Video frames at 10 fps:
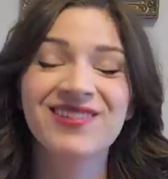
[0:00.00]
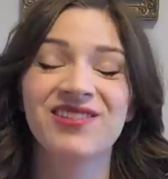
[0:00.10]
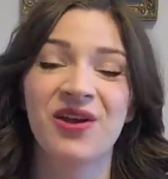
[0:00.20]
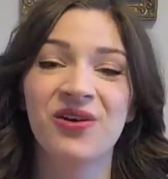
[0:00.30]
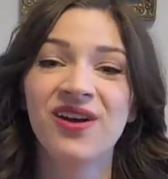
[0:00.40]

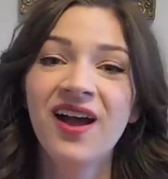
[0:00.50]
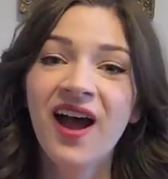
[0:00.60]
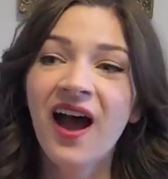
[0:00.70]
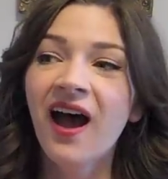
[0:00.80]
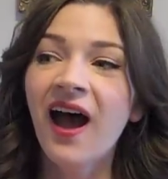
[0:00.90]
So
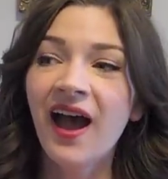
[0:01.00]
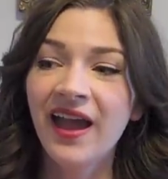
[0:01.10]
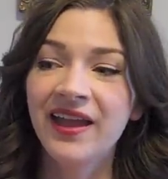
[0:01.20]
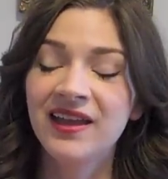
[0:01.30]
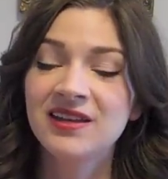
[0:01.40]

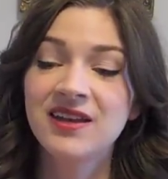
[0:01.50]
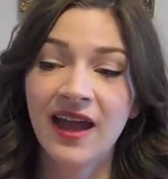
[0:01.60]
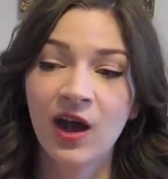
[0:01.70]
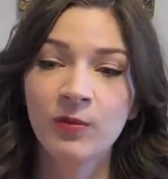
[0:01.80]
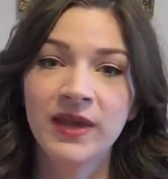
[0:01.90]
I
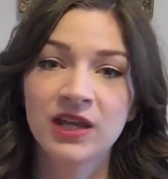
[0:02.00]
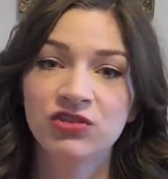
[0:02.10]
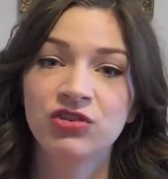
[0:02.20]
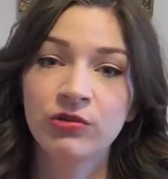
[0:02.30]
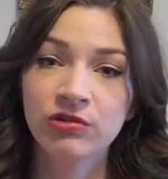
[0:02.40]
now make
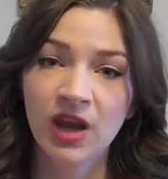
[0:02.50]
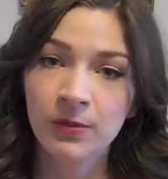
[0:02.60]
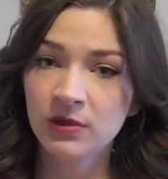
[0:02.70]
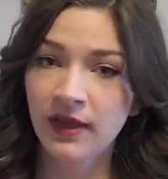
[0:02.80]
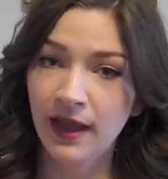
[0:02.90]
2
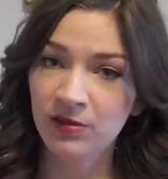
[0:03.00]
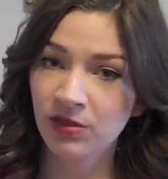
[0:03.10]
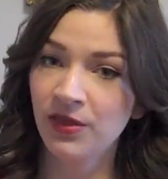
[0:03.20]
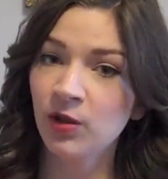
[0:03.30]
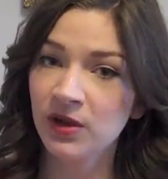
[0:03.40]
scrambled eggs
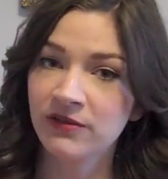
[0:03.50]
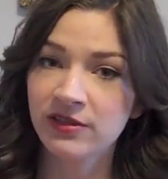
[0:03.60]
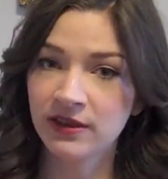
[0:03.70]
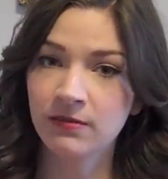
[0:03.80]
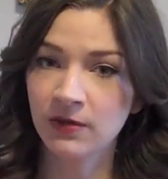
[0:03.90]
with a little bit of
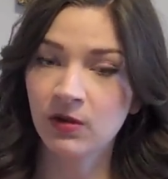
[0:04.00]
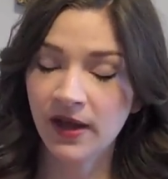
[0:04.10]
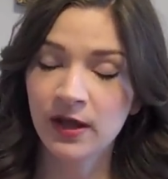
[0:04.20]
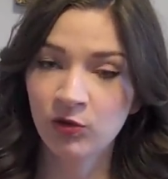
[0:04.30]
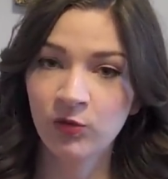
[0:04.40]
skim
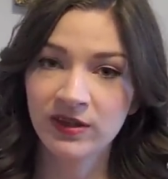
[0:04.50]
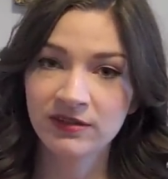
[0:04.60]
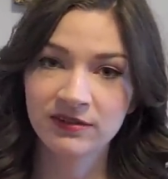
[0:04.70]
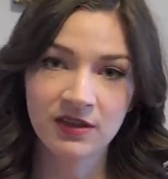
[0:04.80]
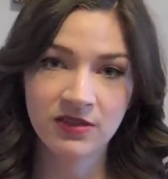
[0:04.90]
milk kind of
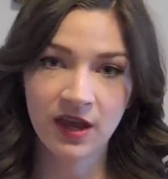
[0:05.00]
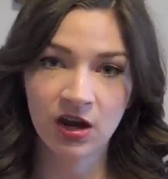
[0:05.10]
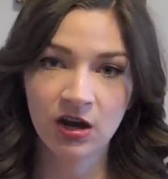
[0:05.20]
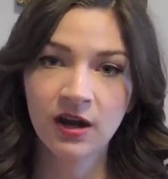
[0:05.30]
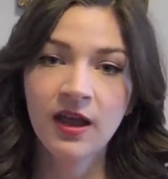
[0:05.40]
whisked in
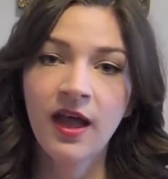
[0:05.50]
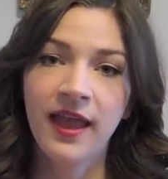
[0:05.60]
there,